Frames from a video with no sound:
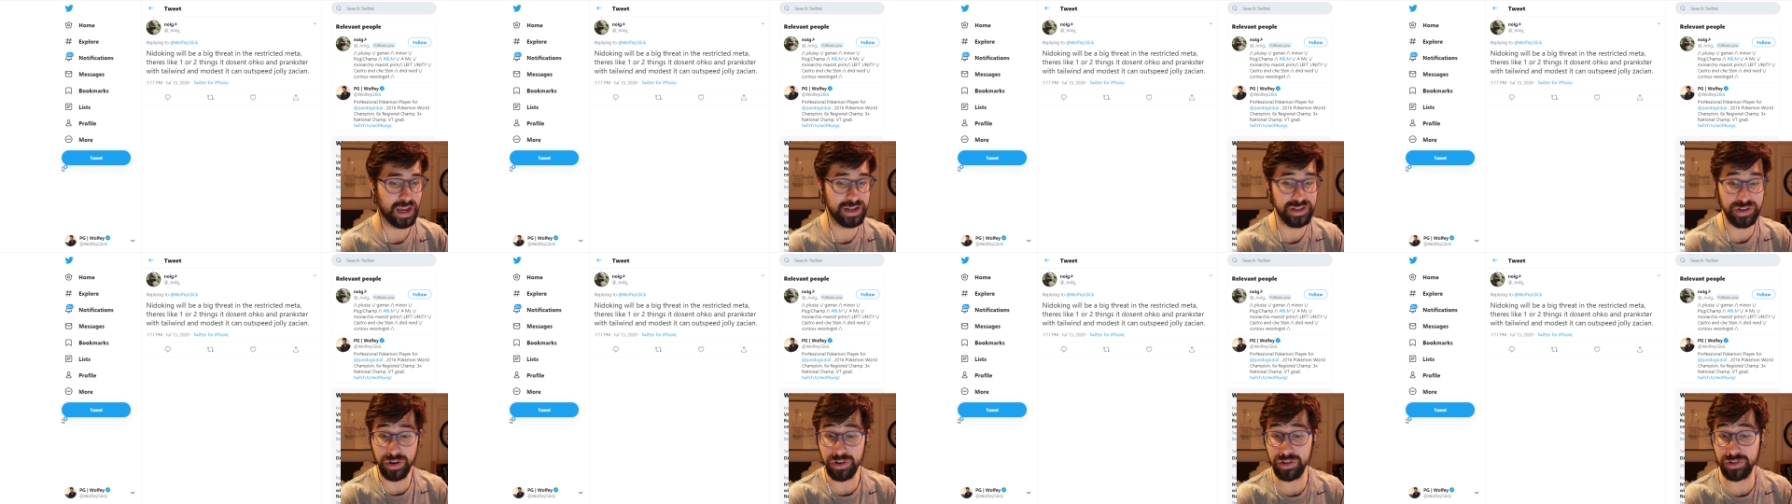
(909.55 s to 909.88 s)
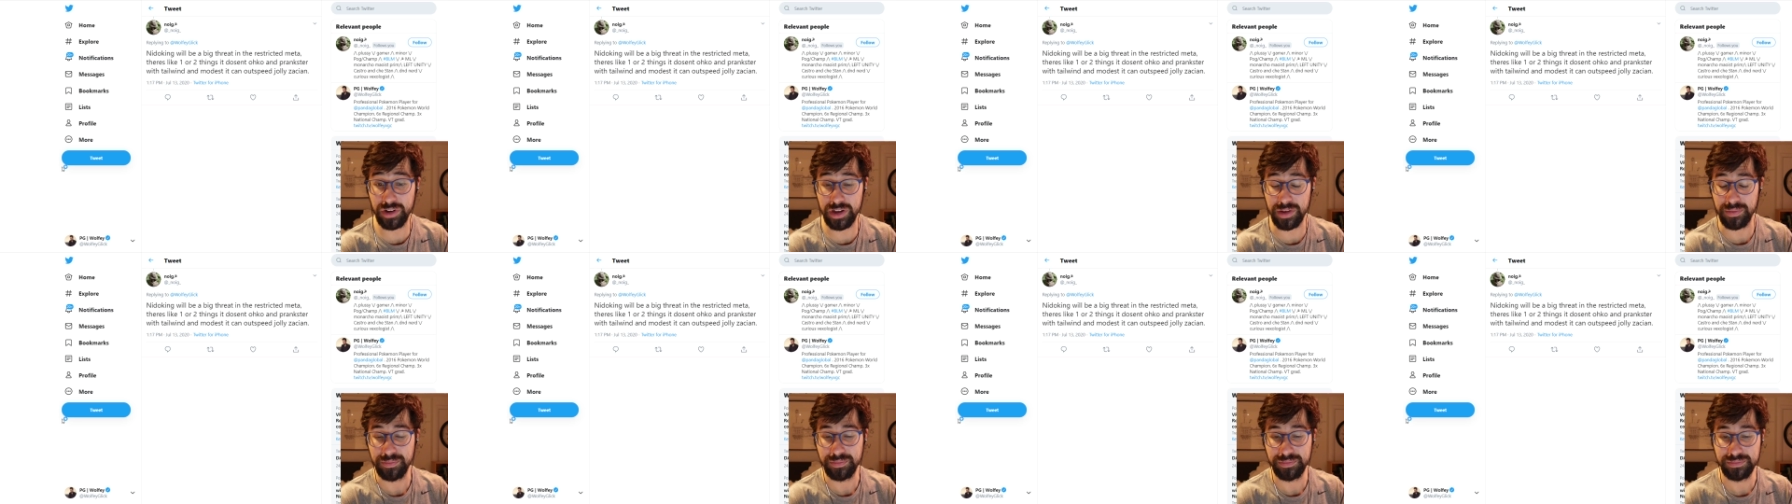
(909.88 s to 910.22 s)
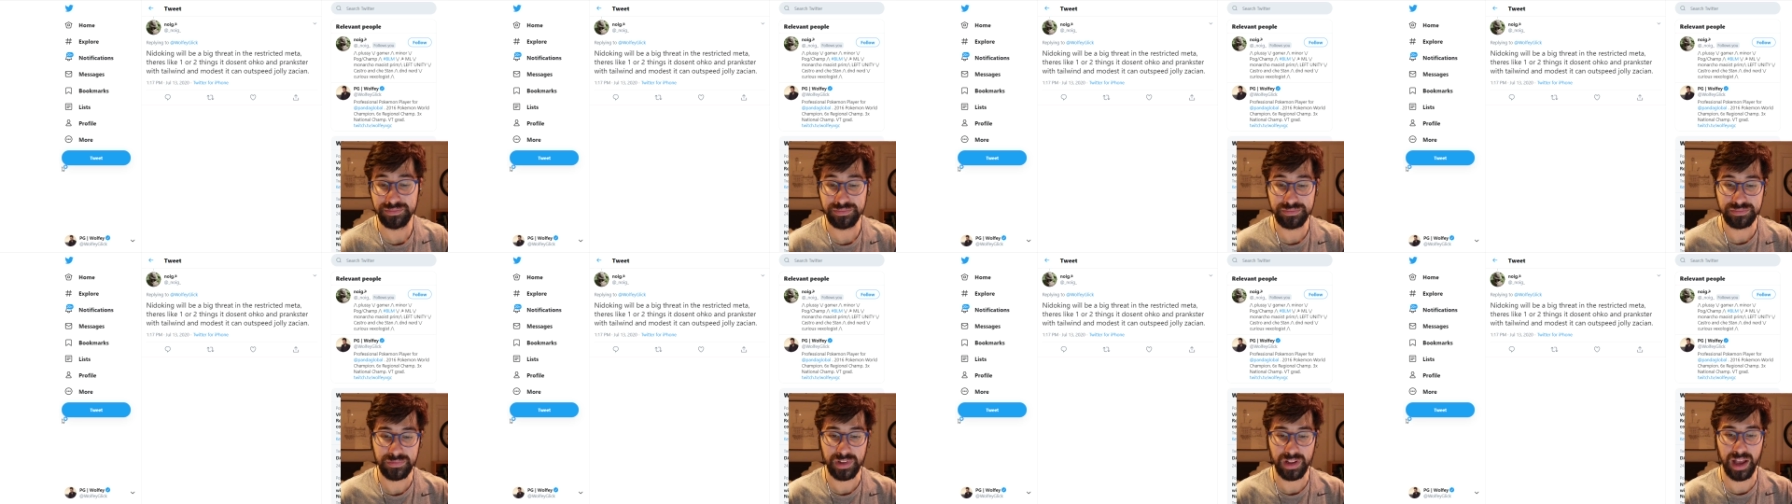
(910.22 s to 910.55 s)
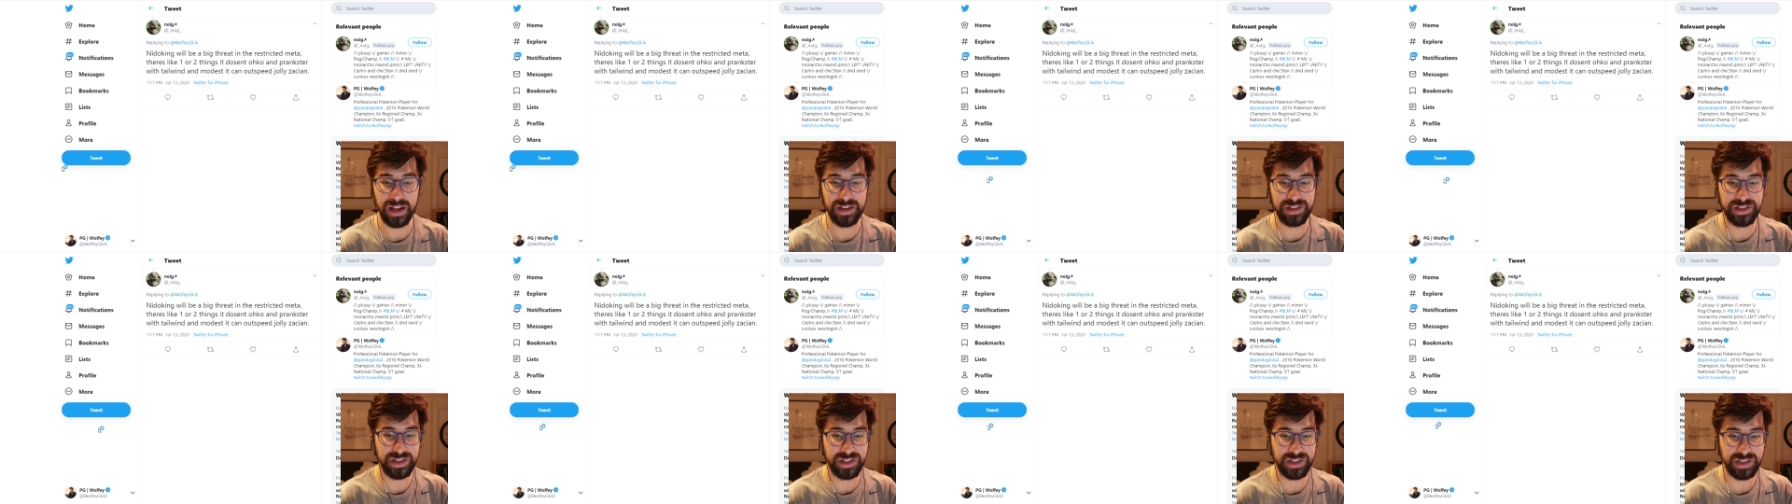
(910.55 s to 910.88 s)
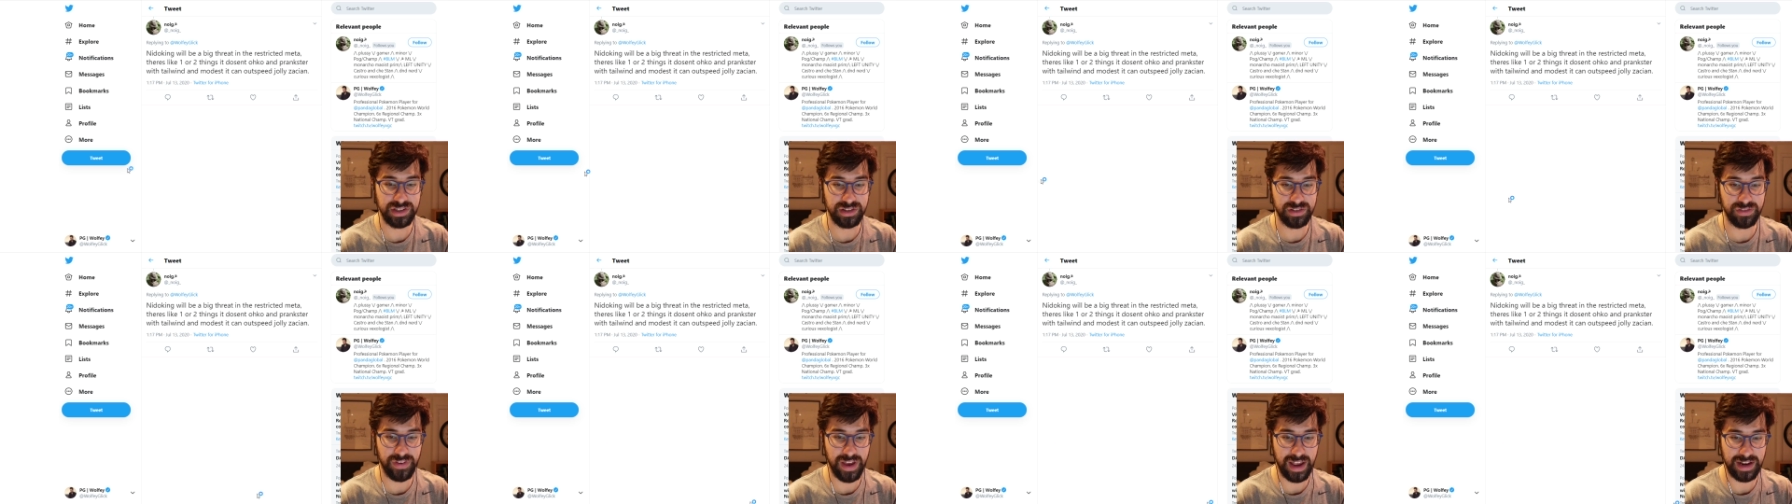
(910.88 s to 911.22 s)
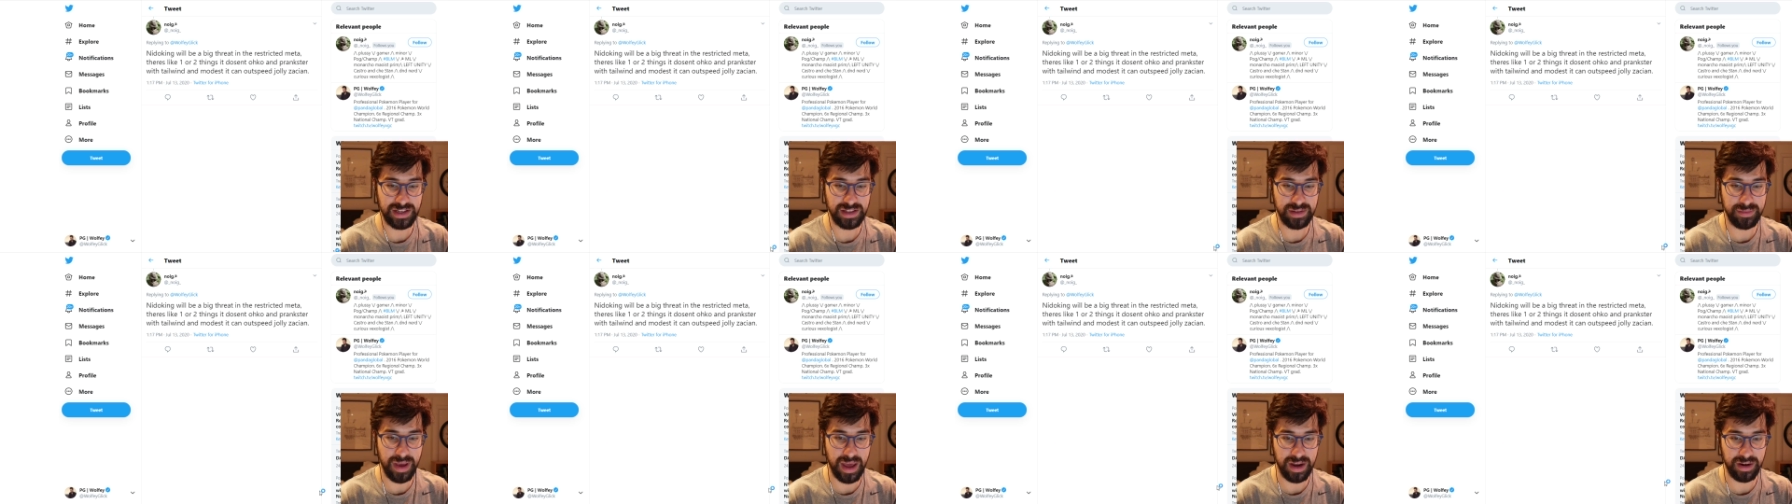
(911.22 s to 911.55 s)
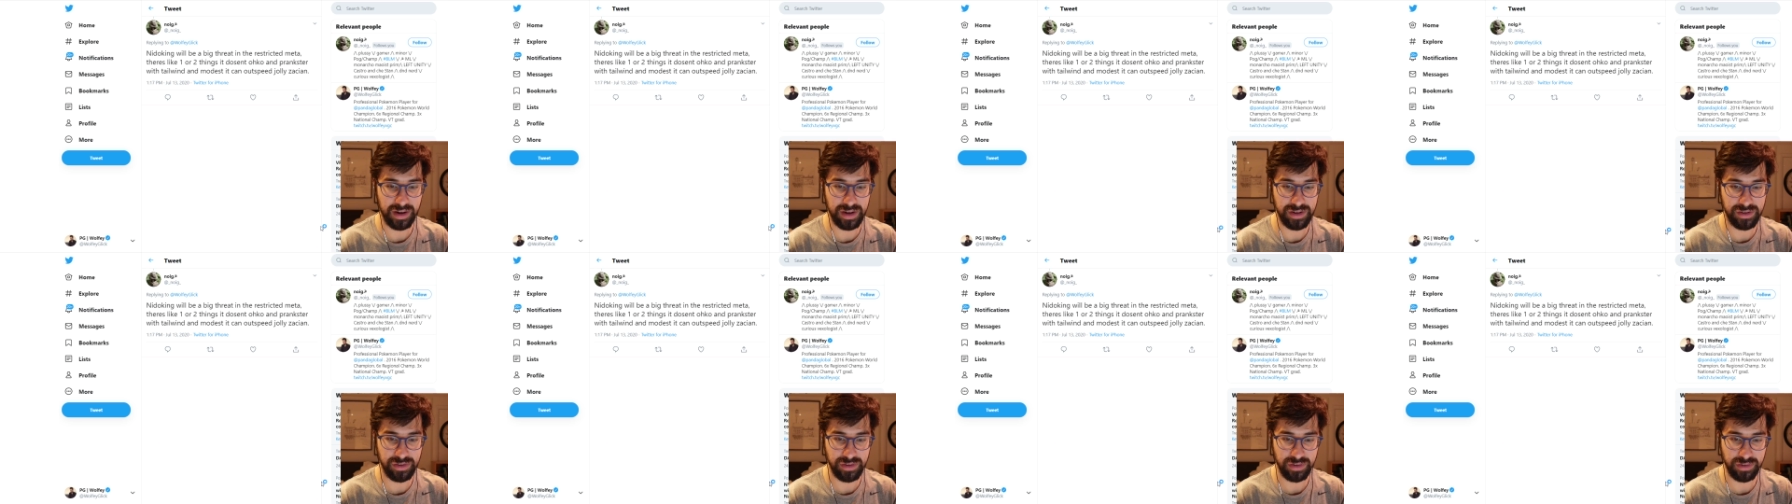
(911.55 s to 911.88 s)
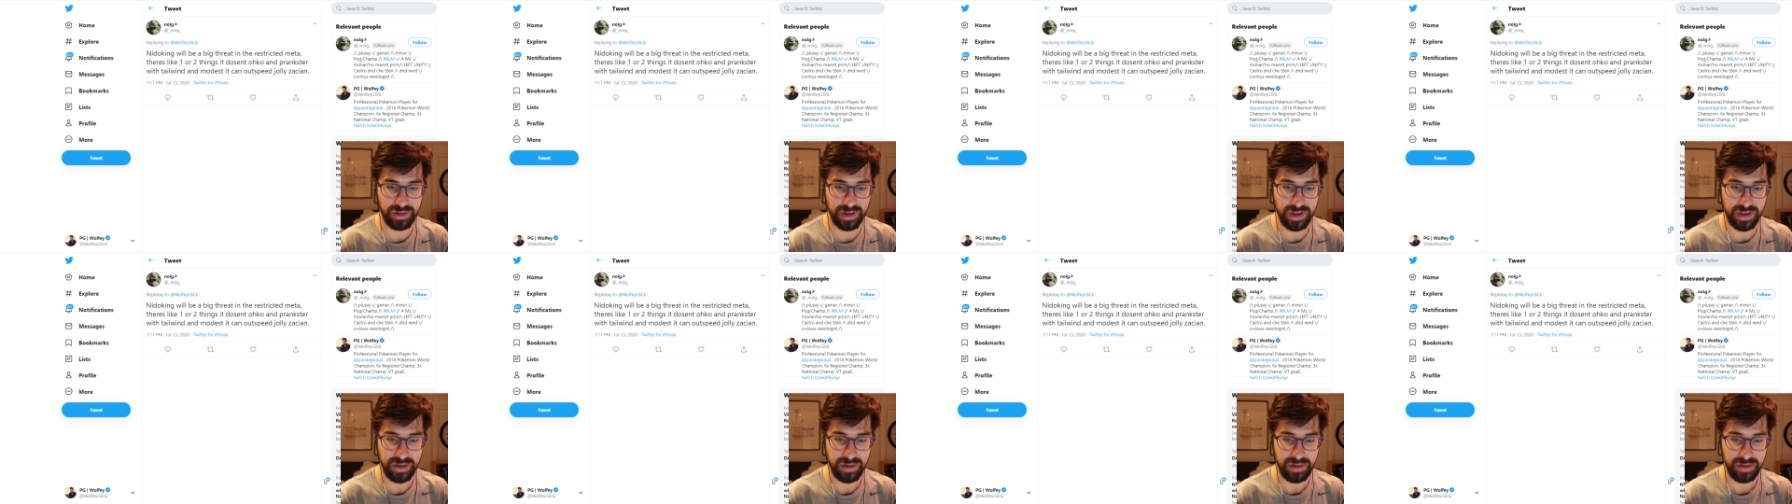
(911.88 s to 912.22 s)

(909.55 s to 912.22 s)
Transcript: don't agree. That's just the fact of the matter. I don't agree.